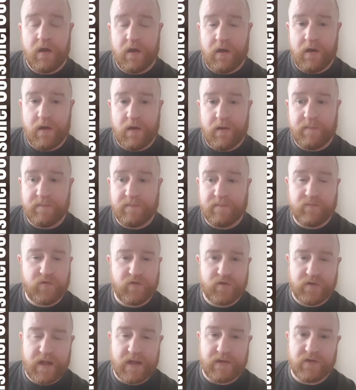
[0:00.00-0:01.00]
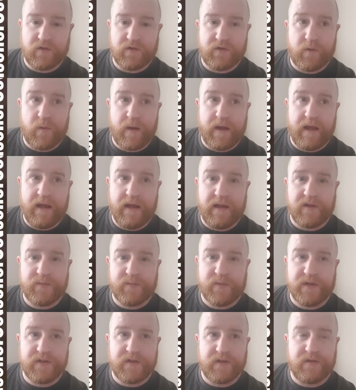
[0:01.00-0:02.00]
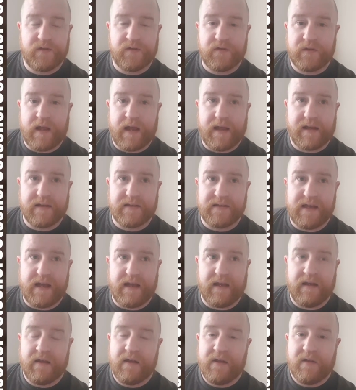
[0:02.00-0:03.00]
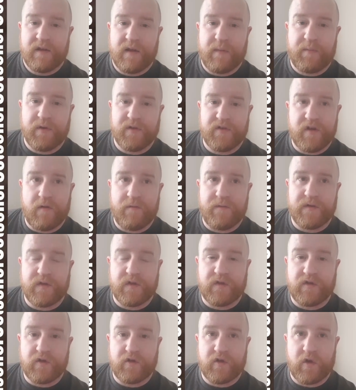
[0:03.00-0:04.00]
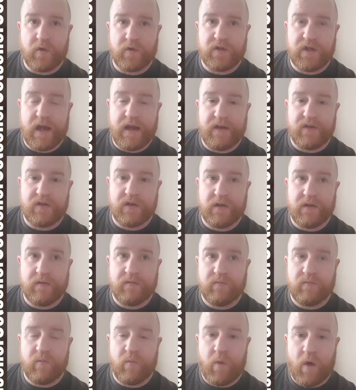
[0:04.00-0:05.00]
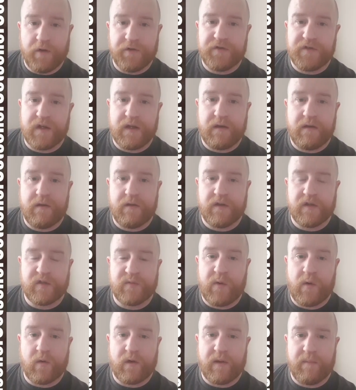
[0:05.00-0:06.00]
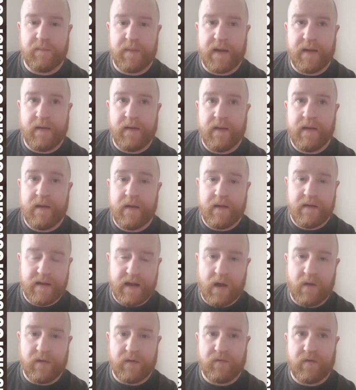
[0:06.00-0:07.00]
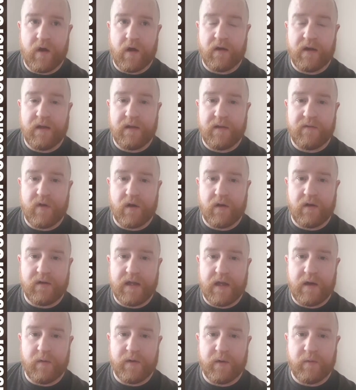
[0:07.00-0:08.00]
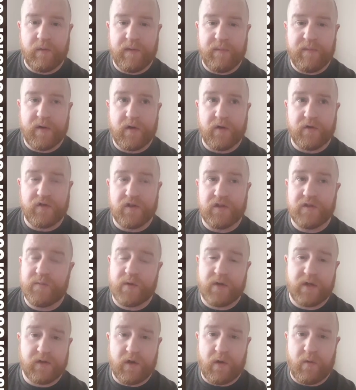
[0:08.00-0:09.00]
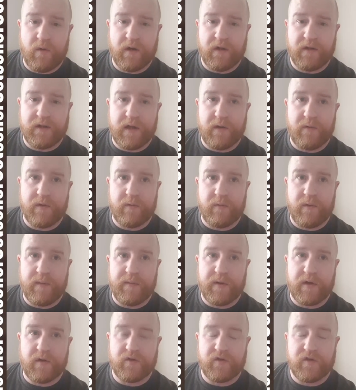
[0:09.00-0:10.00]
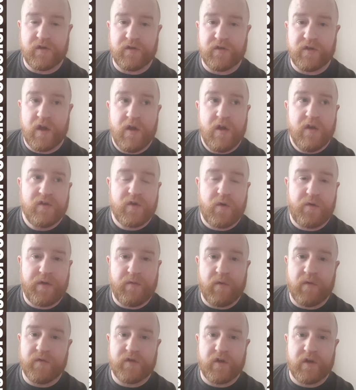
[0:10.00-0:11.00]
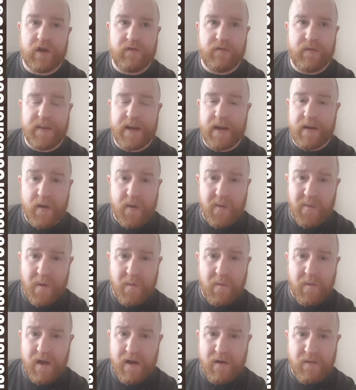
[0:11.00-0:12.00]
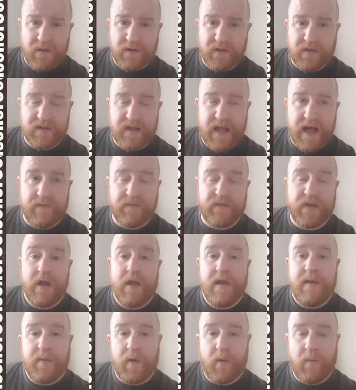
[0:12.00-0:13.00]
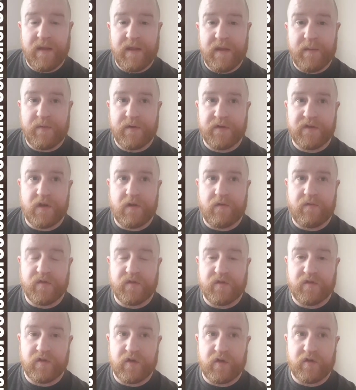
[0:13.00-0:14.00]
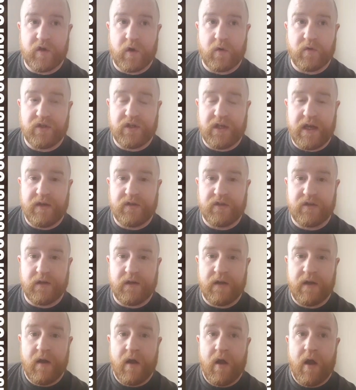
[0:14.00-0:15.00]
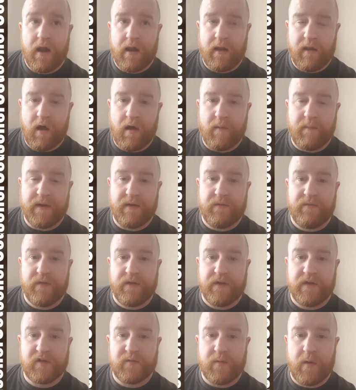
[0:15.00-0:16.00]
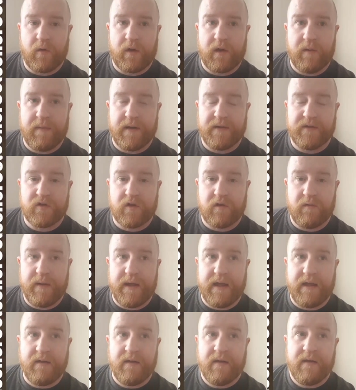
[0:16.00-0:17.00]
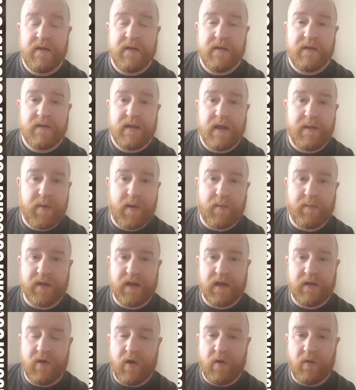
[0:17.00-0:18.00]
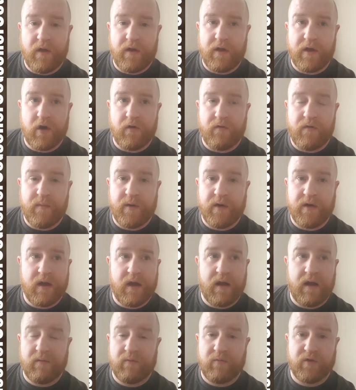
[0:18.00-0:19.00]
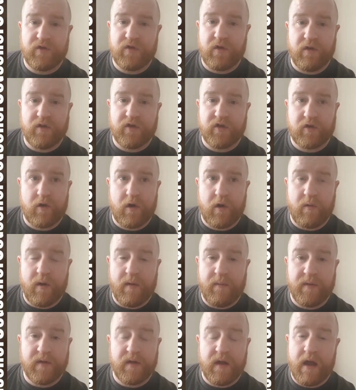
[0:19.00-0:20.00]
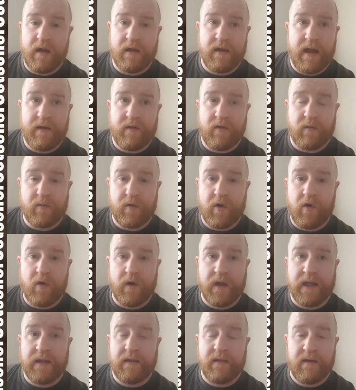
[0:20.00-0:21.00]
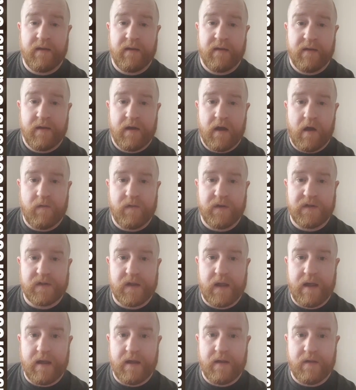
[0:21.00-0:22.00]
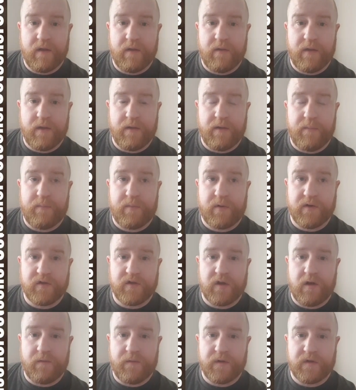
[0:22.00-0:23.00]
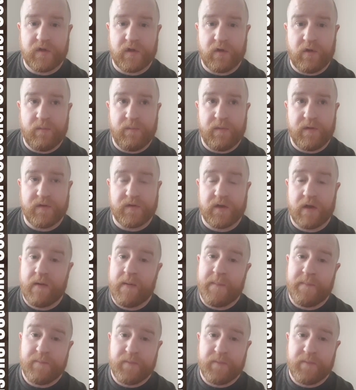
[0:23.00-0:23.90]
That's just the way it is. Prisons, like I say, the Prison Officers Association wanted the smoking ban. Now they've got it, they've got to deal with the repercussions, but they don't want to deal with the repercussions, so they run to the government, oh, well, we're understaffed. But when the Prison Officers Association lobbied for the smoking ban to come in, they probably didn't know that the government was going to screw them and end up cutting, obviously, the prison officer numbers.